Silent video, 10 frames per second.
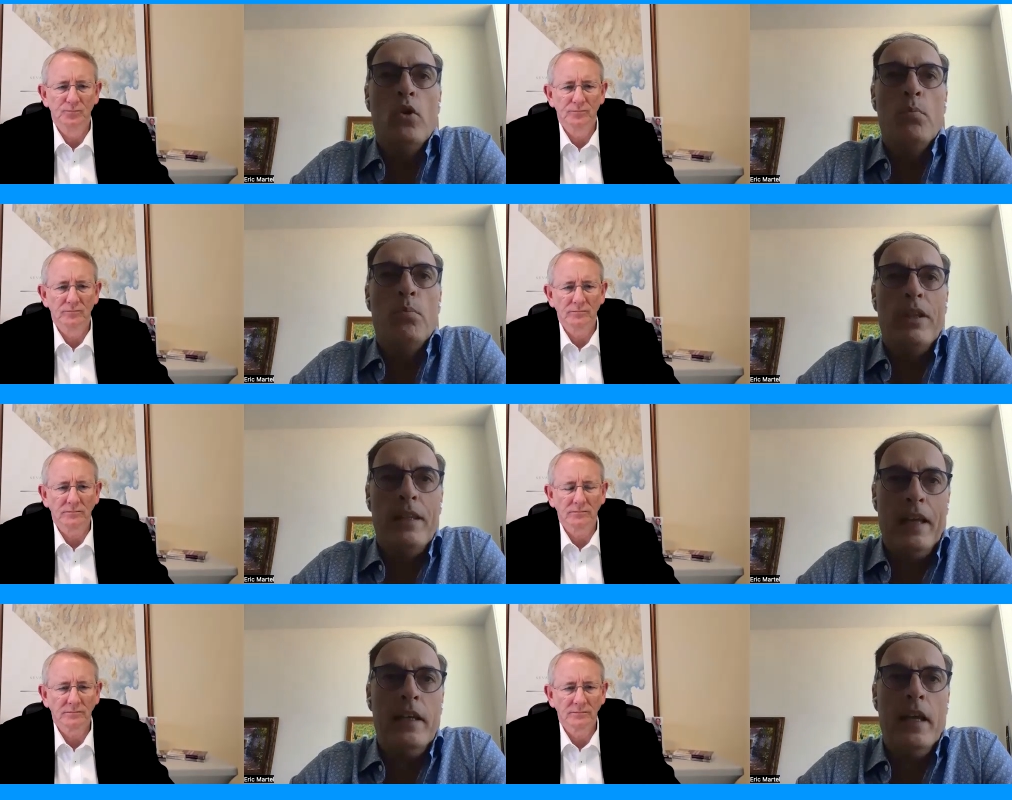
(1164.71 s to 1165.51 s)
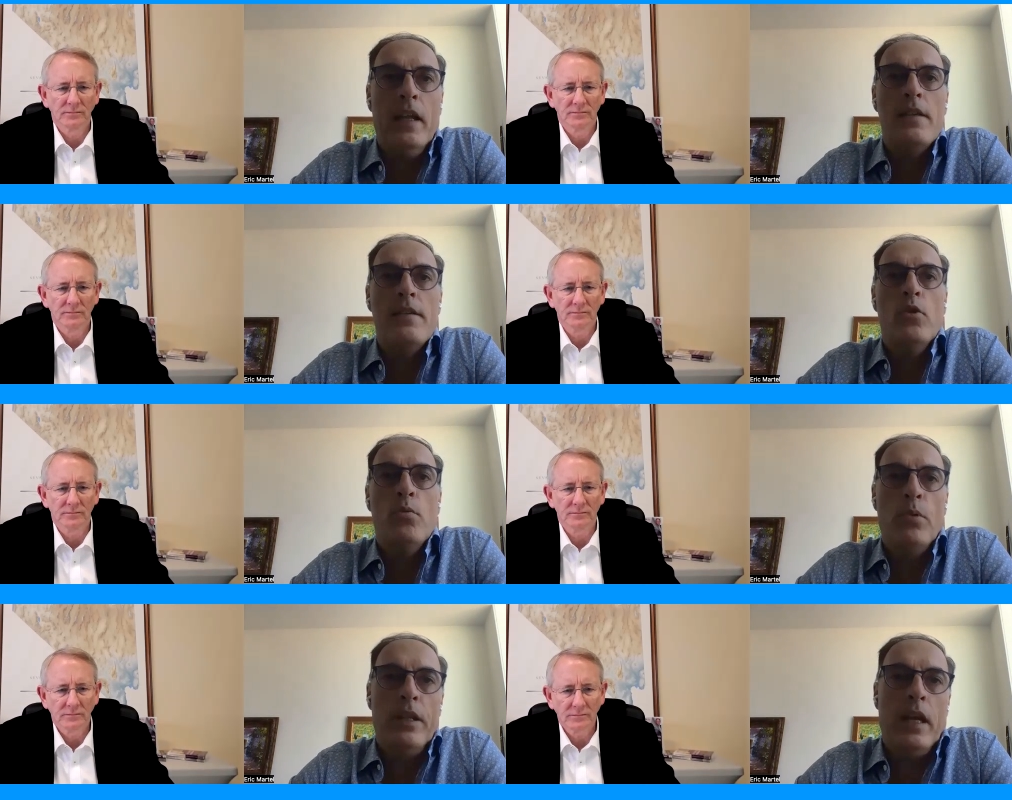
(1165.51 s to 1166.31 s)
Speaker 1: to protect the LLC, to
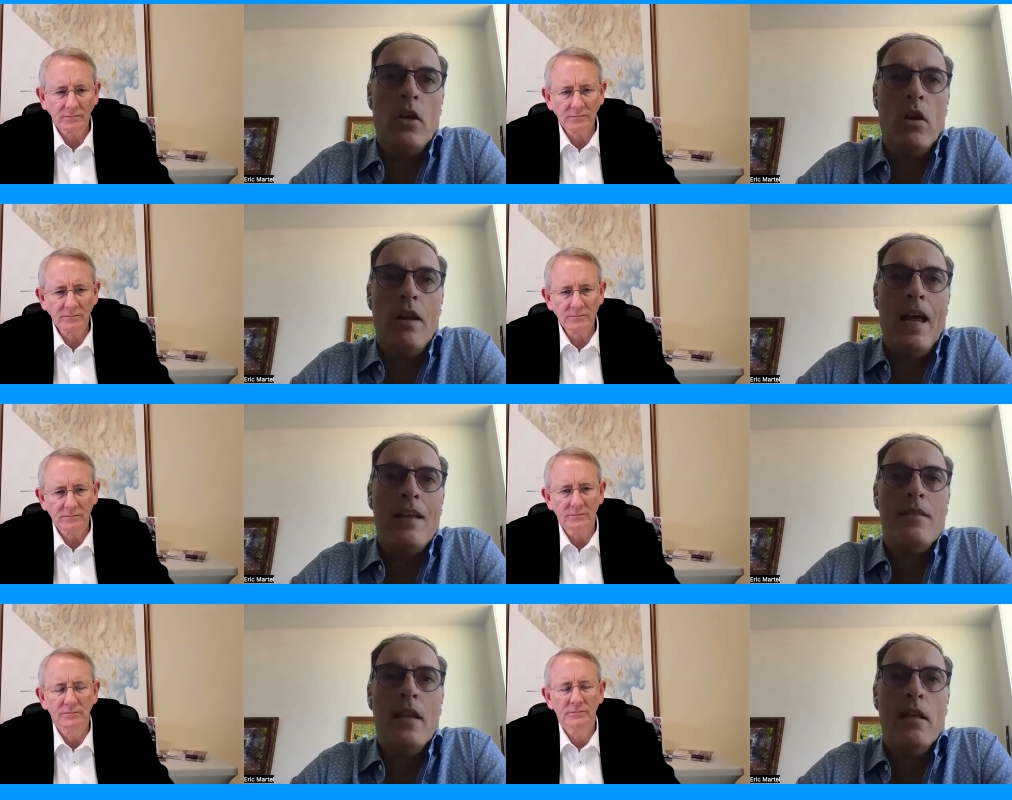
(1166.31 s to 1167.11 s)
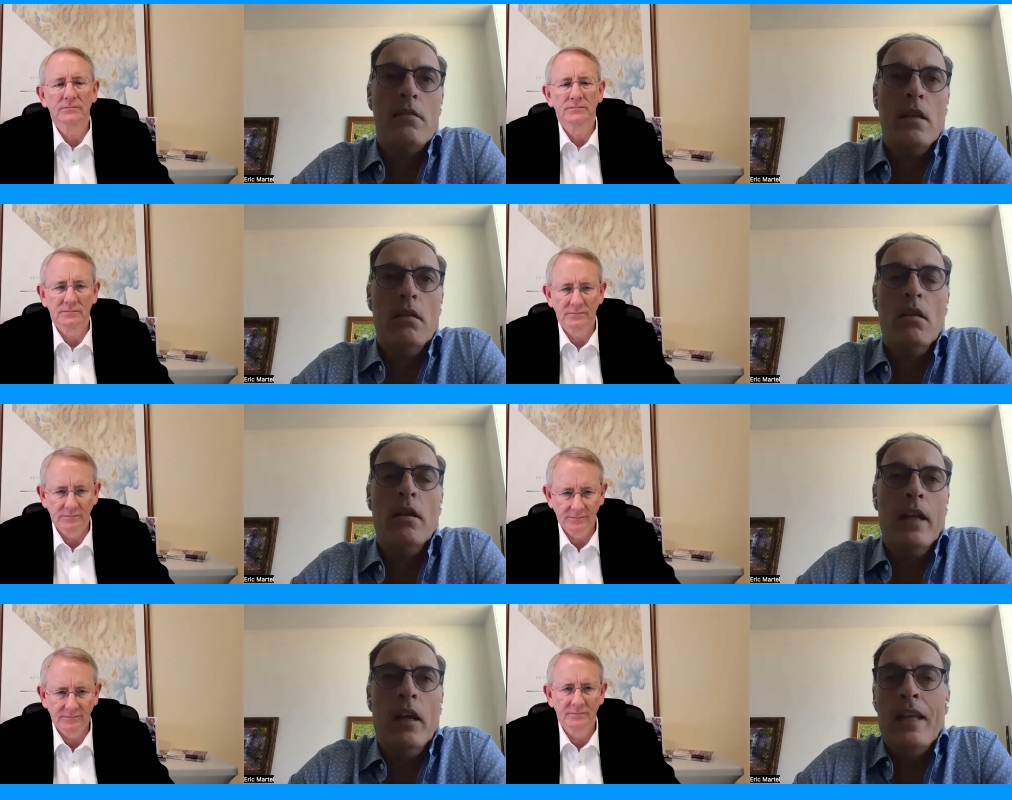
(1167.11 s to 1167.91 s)
protect our assets and uh,
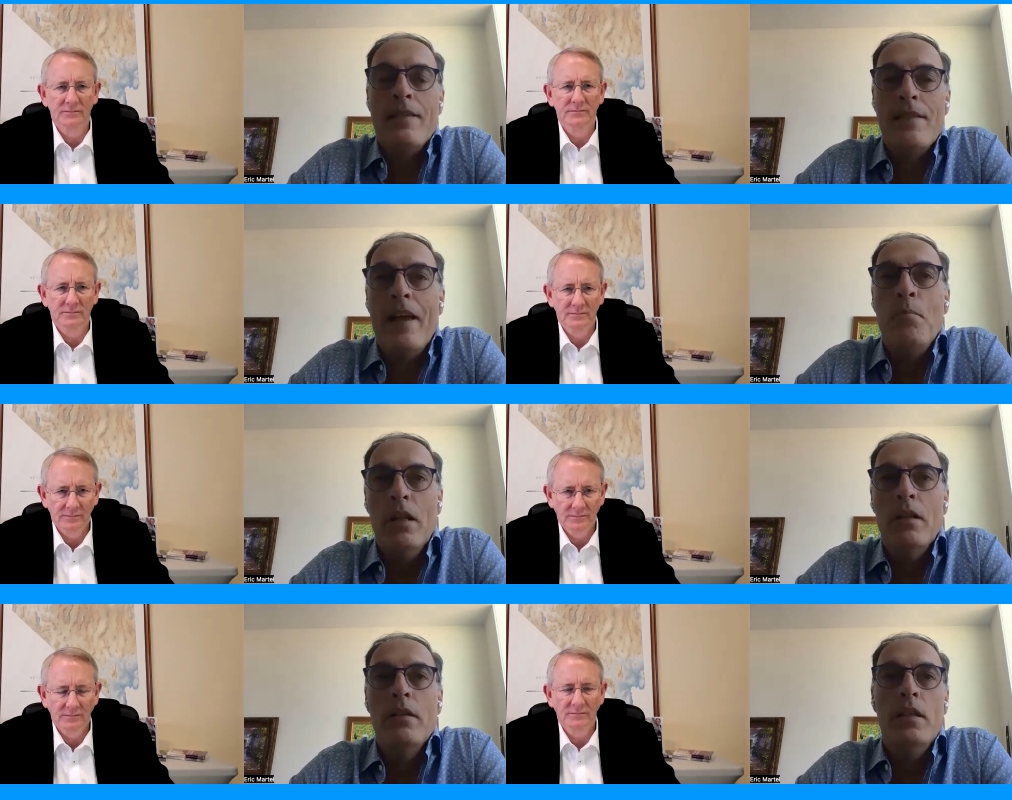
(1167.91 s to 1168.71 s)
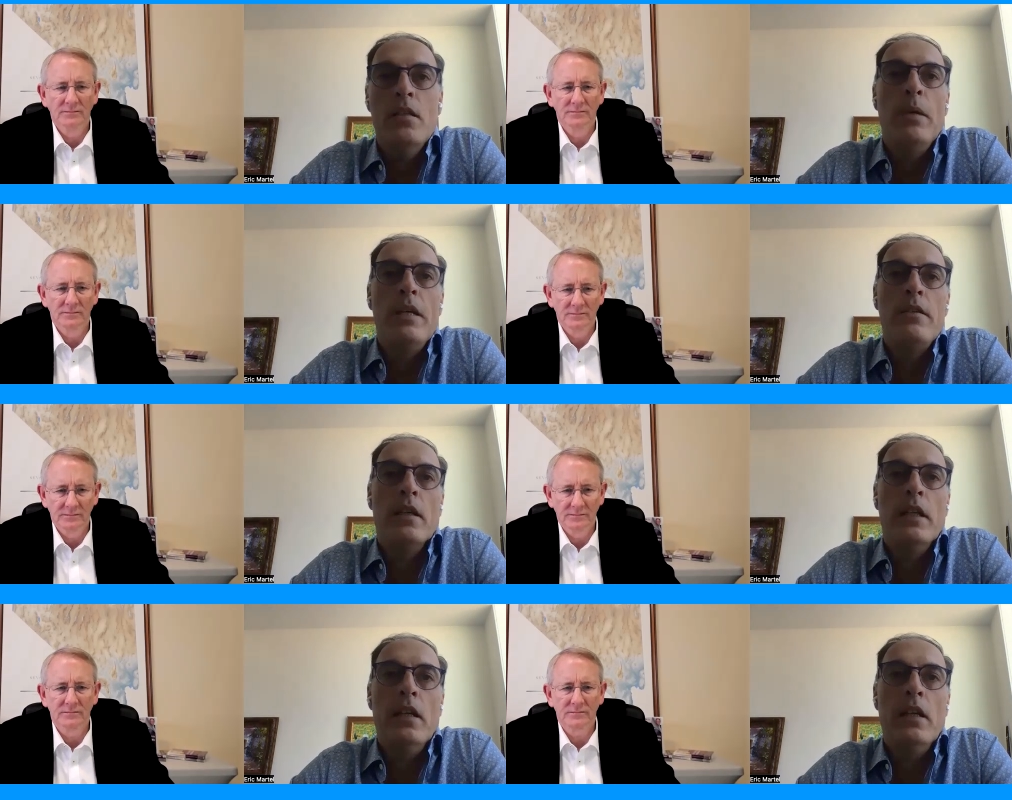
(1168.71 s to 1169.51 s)
against liabilities,
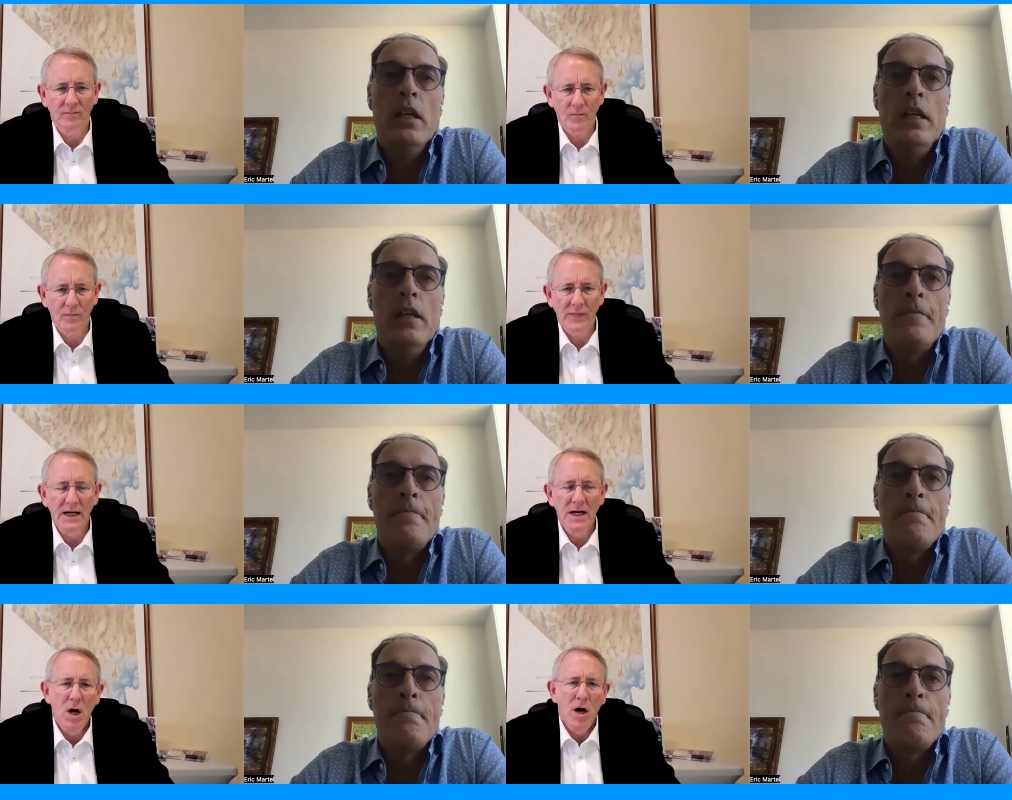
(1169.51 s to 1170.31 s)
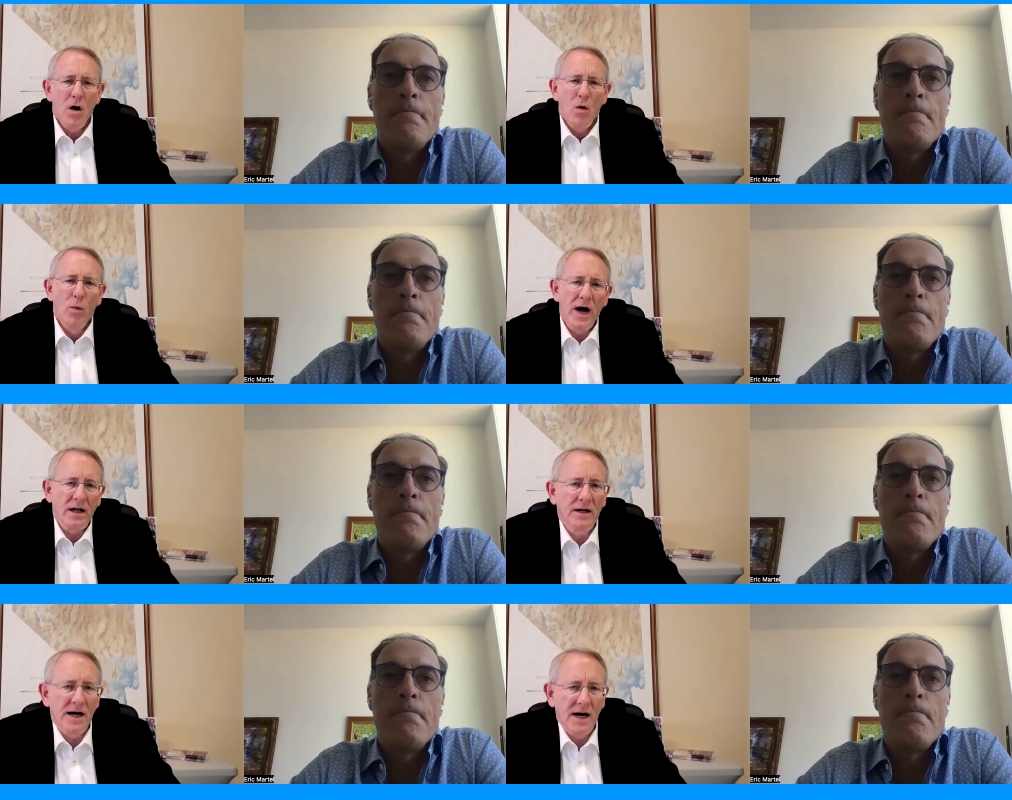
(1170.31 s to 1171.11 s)
basically?
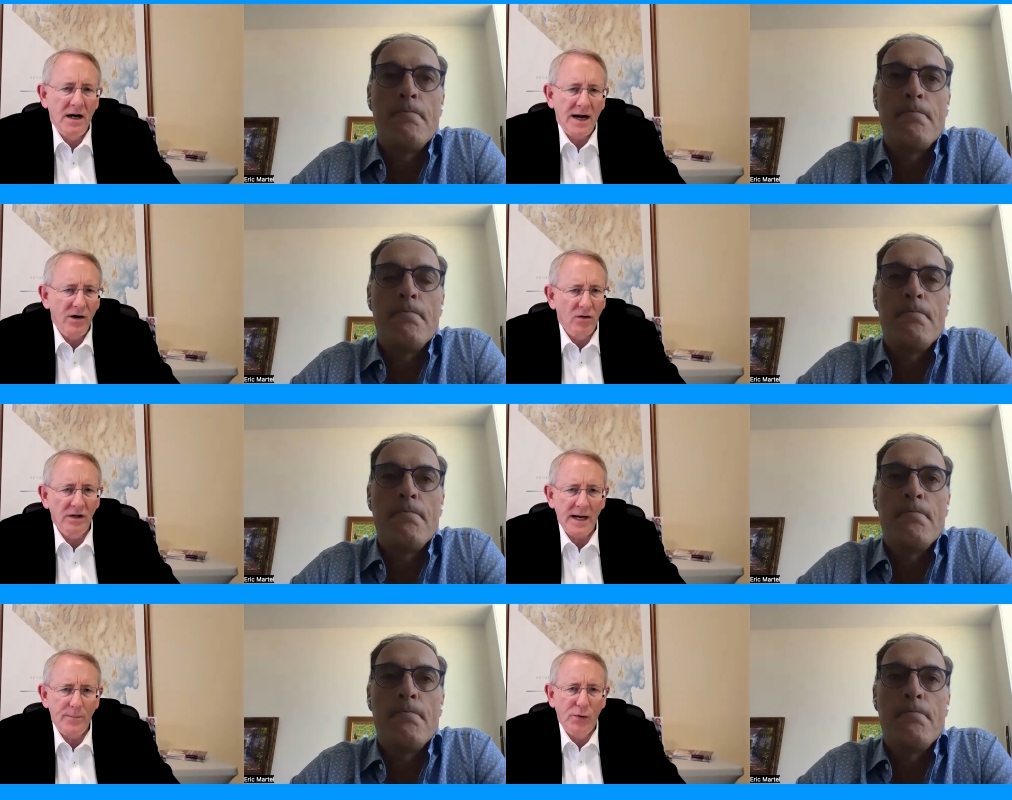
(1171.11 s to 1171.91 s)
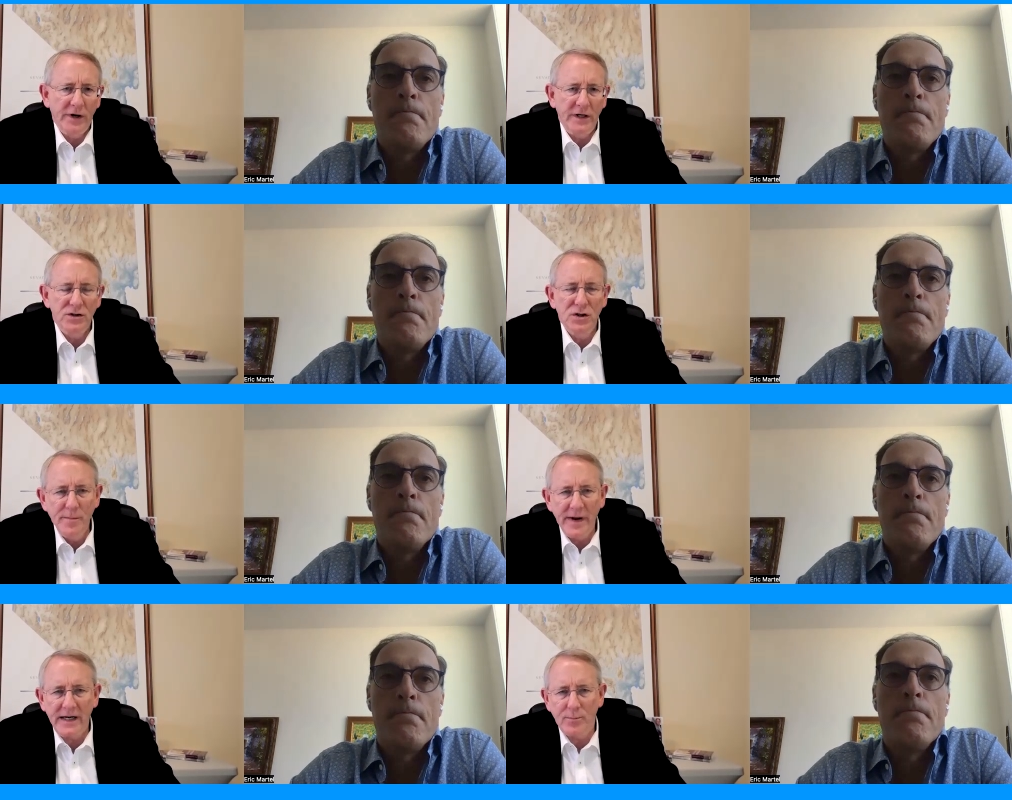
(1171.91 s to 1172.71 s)
Speaker 2: Well, uh, I don't like putting too
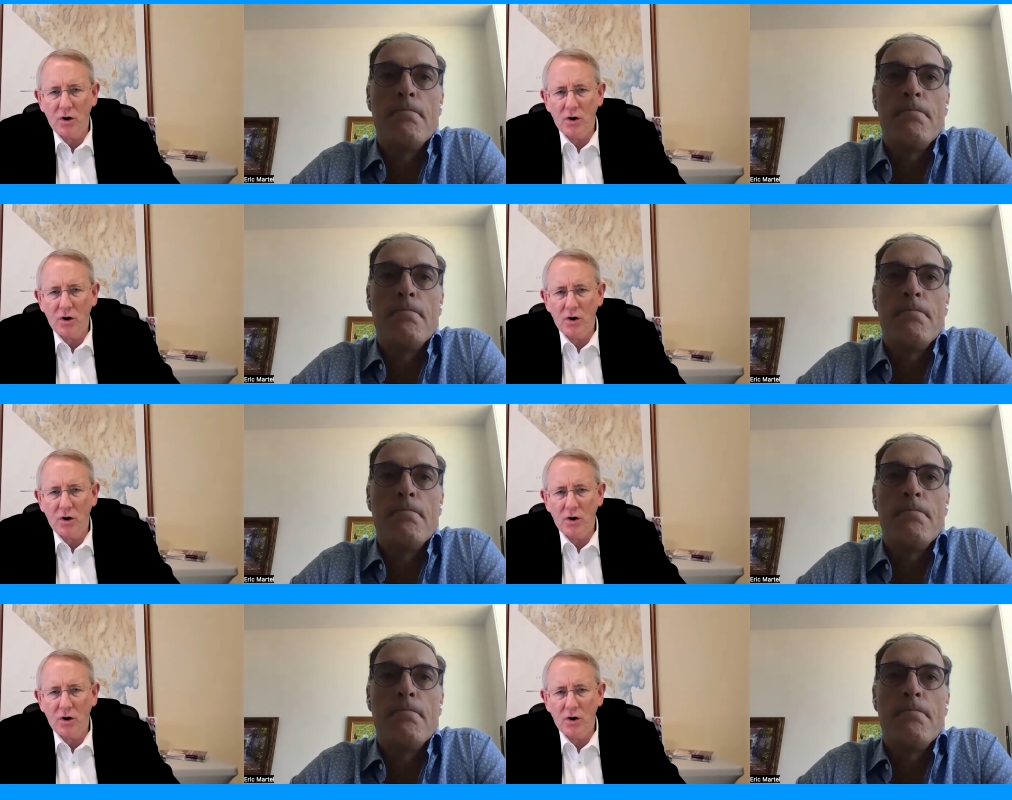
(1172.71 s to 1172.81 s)
many